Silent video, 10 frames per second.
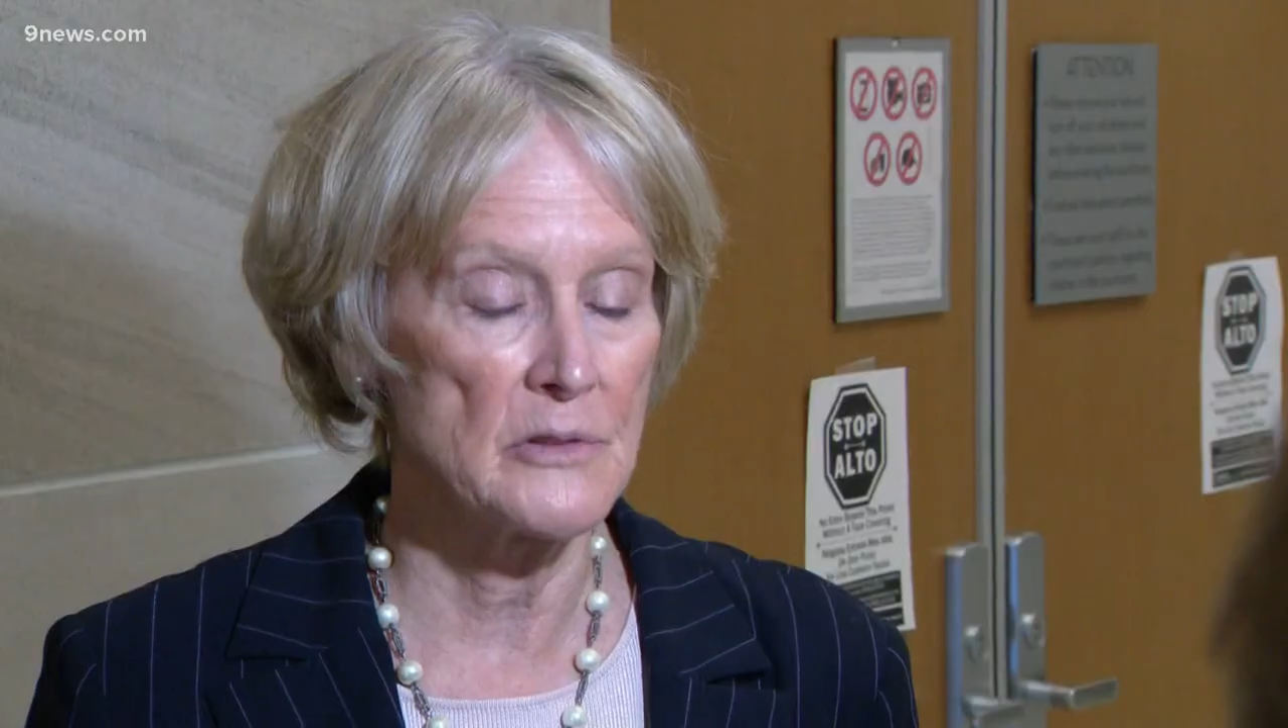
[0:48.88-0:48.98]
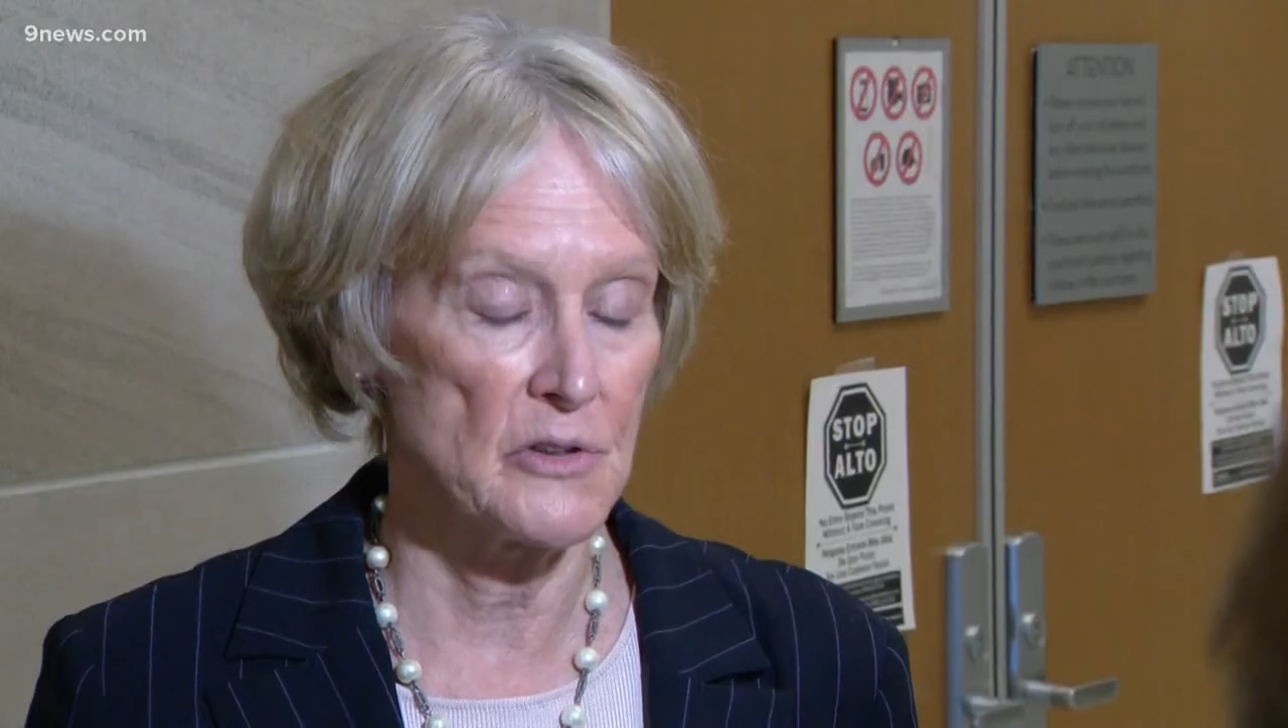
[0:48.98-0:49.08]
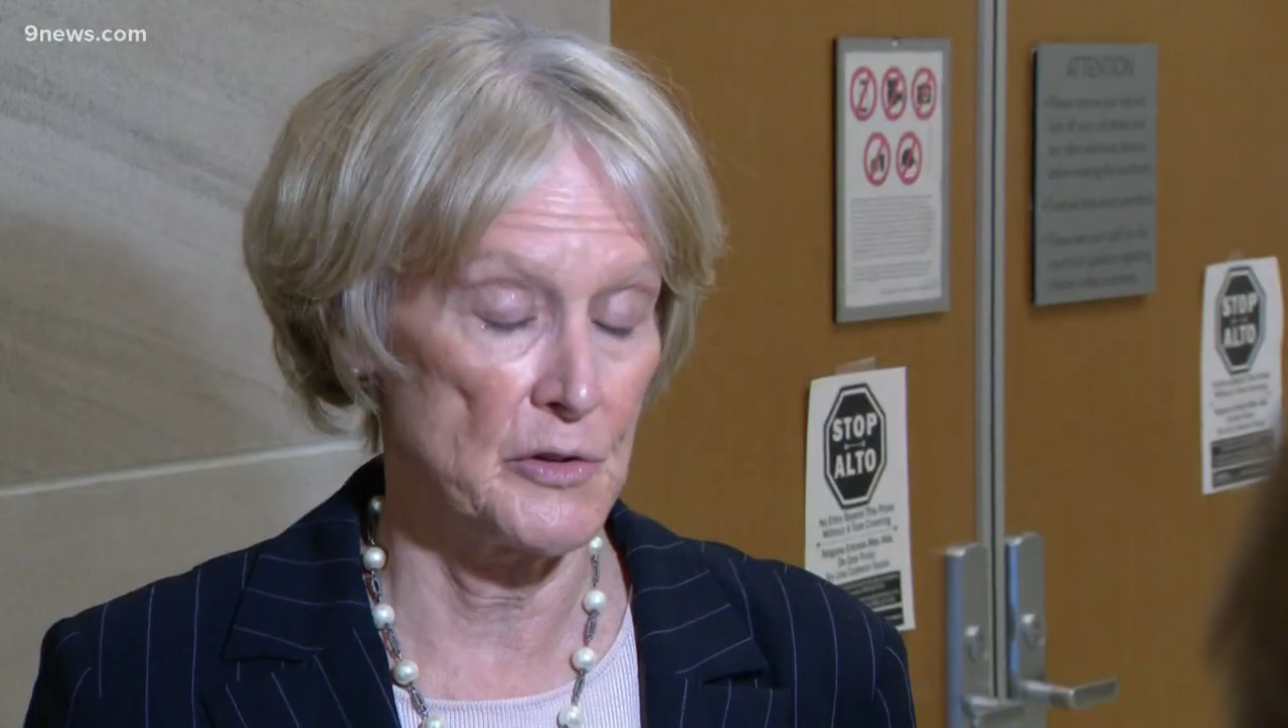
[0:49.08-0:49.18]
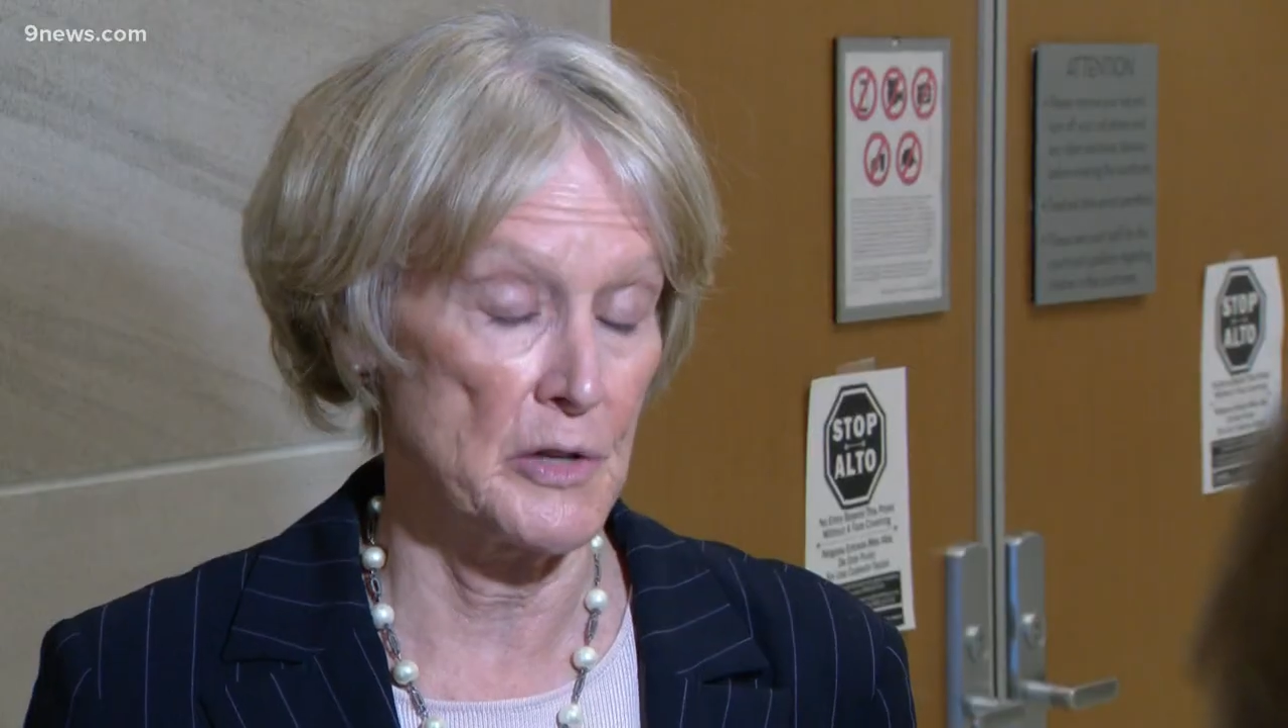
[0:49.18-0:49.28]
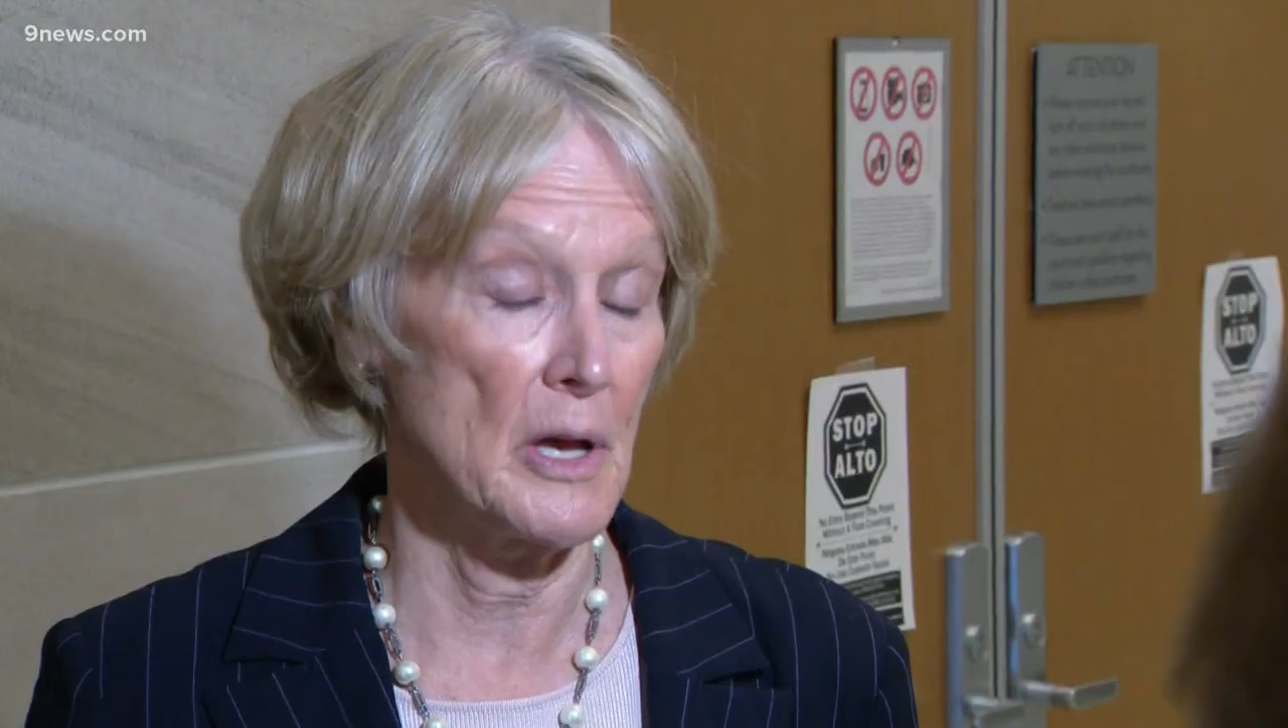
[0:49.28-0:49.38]

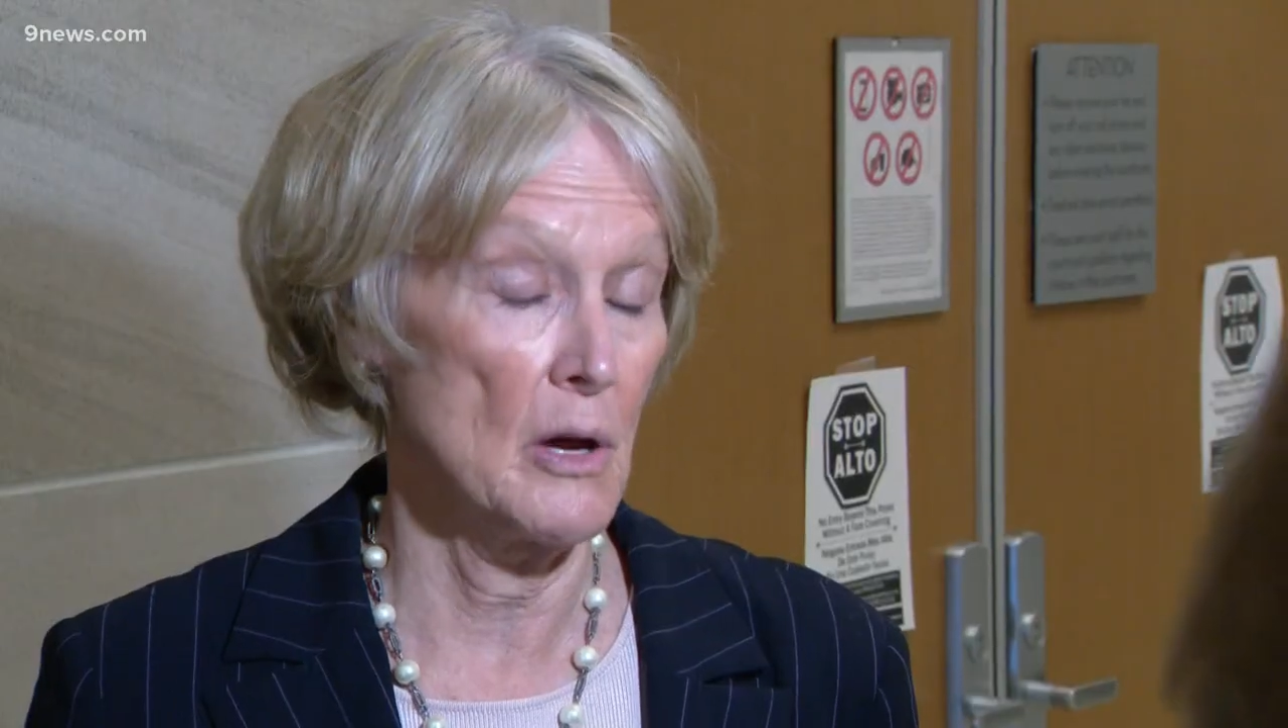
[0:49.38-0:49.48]
just a